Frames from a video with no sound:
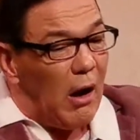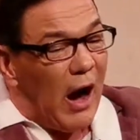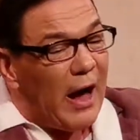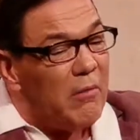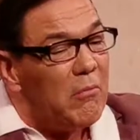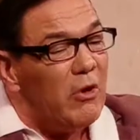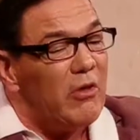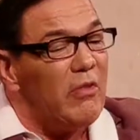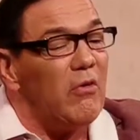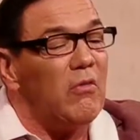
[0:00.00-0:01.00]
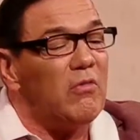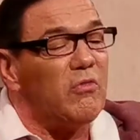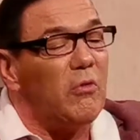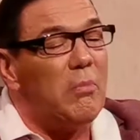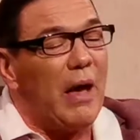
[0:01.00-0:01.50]
I'm one of those
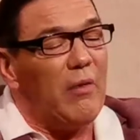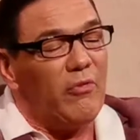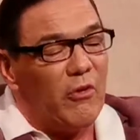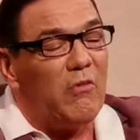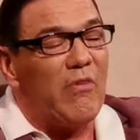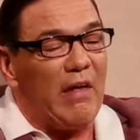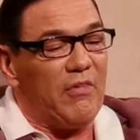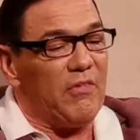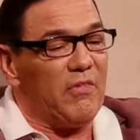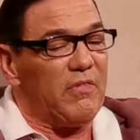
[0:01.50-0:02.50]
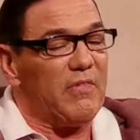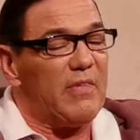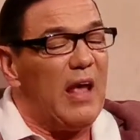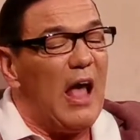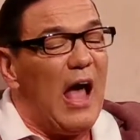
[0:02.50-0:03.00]
two
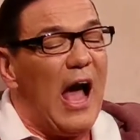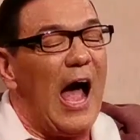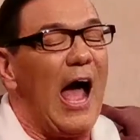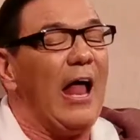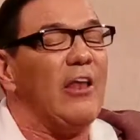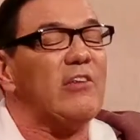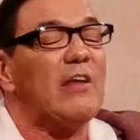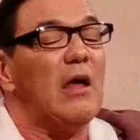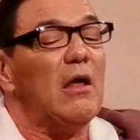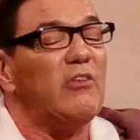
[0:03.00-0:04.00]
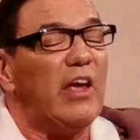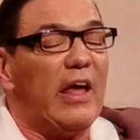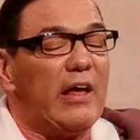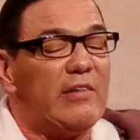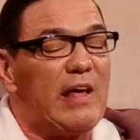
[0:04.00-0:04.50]
vests and
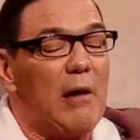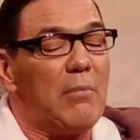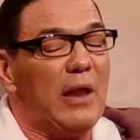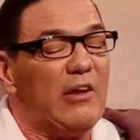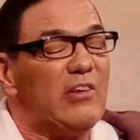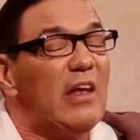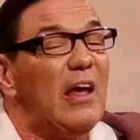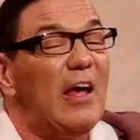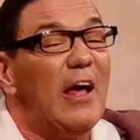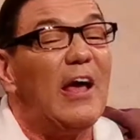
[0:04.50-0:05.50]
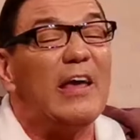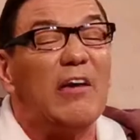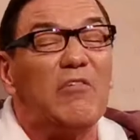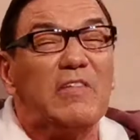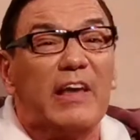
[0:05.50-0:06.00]
take a tablet.
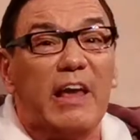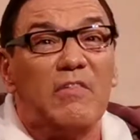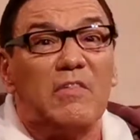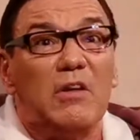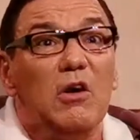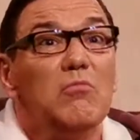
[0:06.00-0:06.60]
Give us a kiss.